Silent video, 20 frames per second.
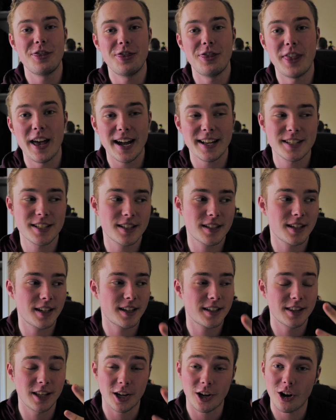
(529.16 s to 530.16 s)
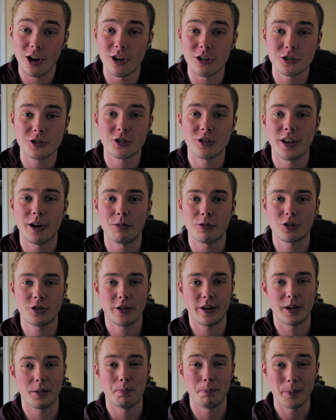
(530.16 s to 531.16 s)
That's the culture that we're
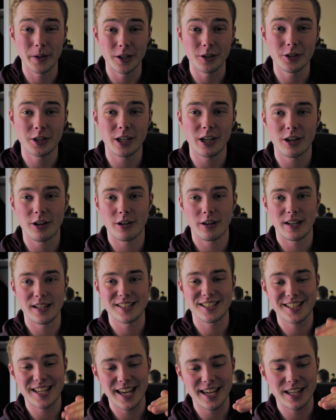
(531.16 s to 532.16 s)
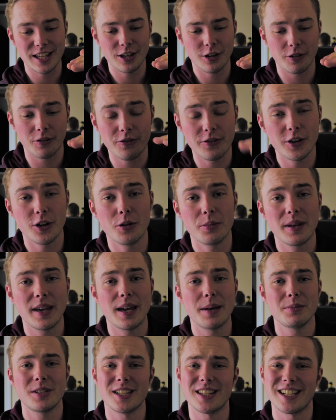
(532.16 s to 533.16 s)
trying to build here, is taking your film
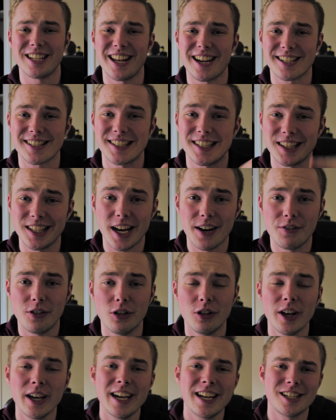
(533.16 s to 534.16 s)
game to the next level,